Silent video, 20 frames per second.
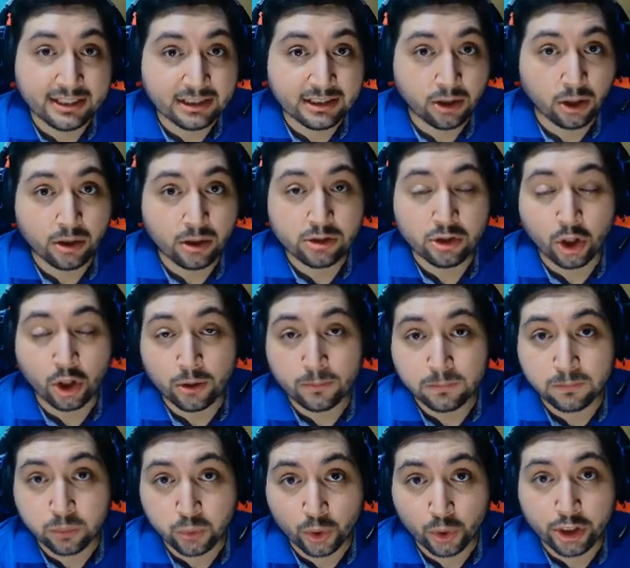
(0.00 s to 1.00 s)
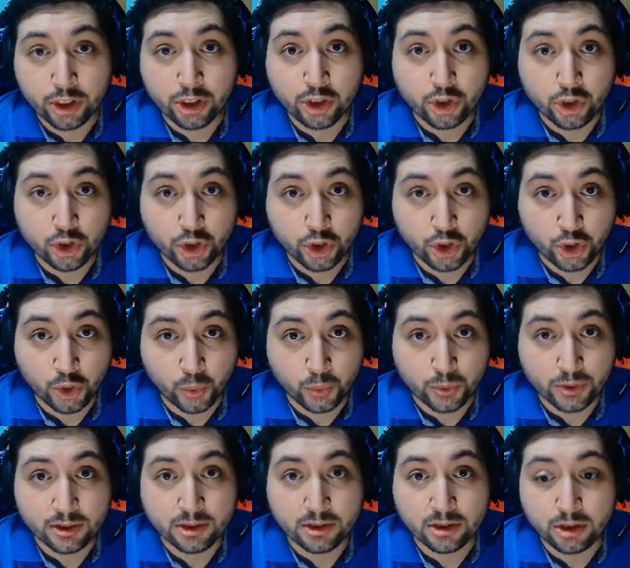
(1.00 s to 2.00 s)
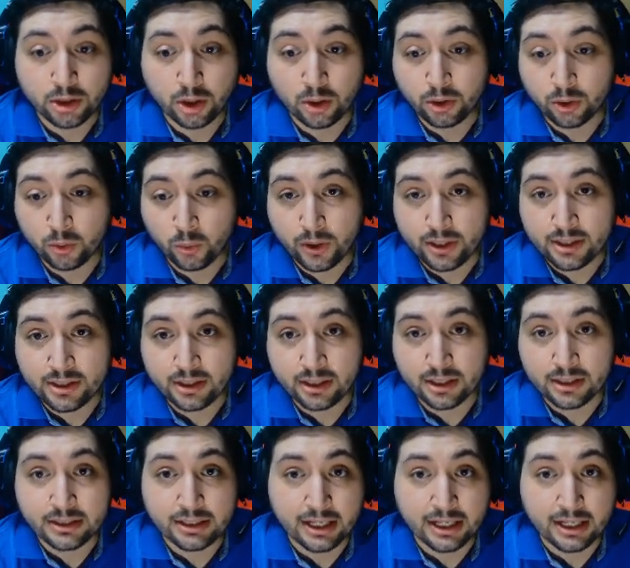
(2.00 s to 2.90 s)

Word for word: these cards are pretty juice so the question